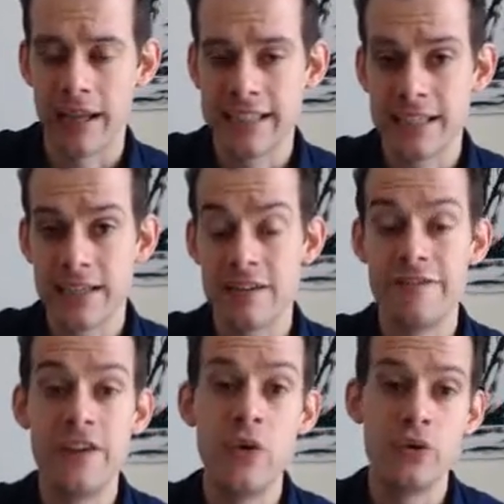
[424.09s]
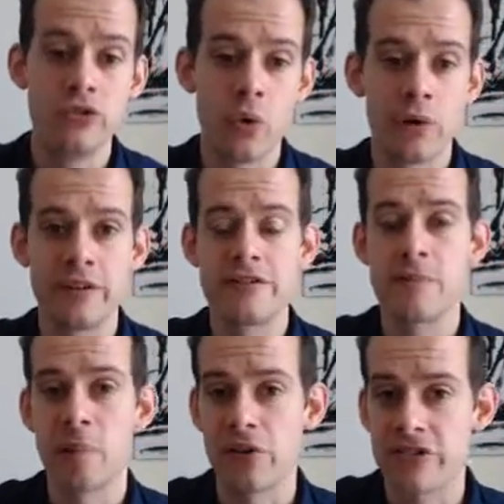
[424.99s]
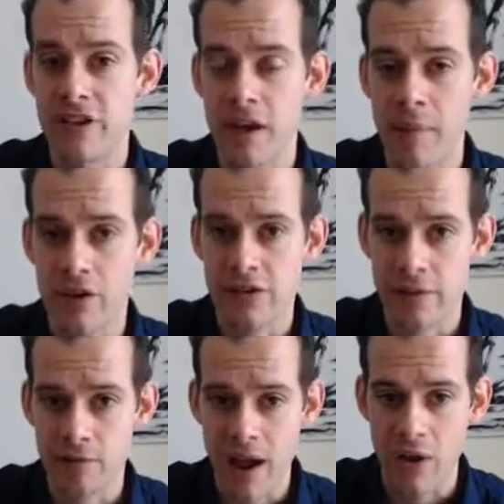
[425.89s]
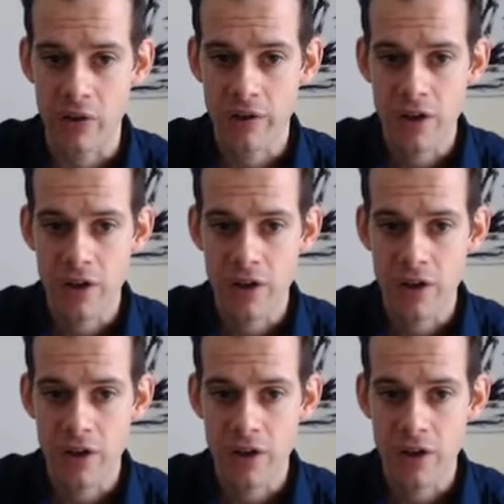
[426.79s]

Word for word: it's diffused or dispersed amongst the crowd.